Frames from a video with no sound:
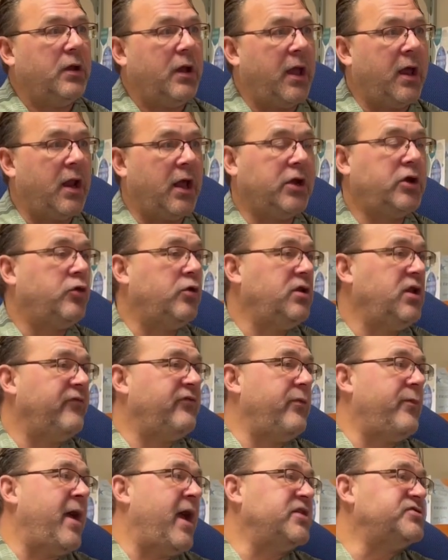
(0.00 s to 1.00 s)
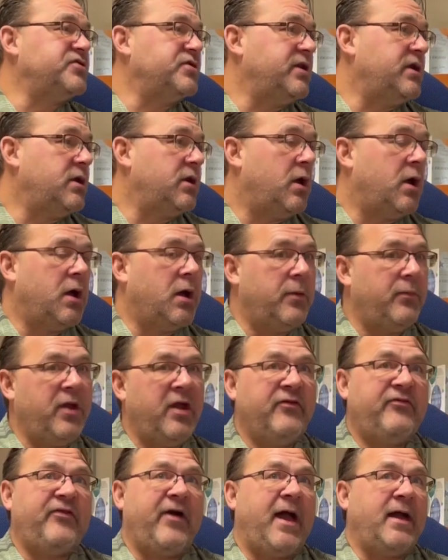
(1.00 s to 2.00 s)
And I couldn't have imagined it.
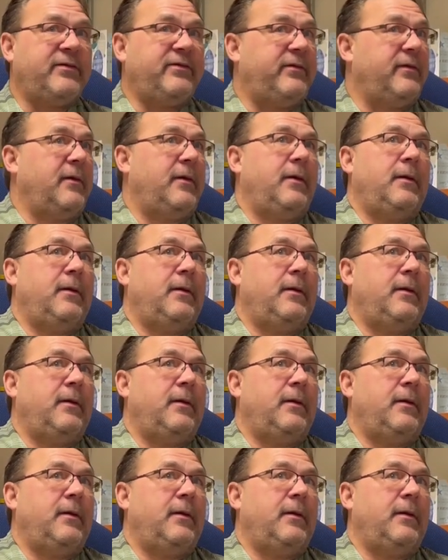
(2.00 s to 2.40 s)
In fact,